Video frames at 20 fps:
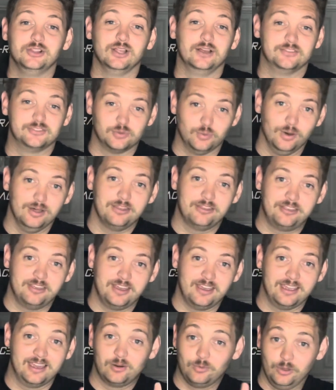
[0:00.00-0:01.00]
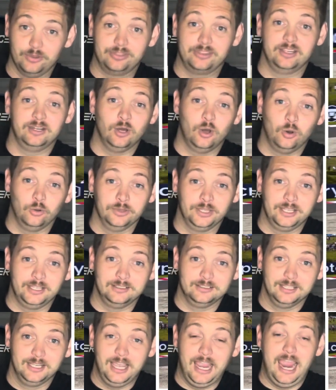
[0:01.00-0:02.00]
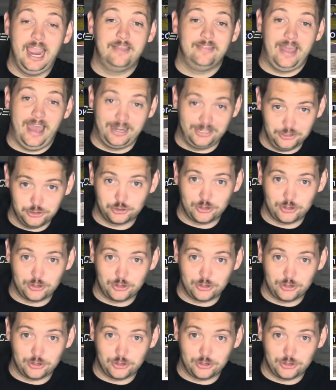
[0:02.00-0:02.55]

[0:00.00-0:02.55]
loves one thing and one thing only, and that is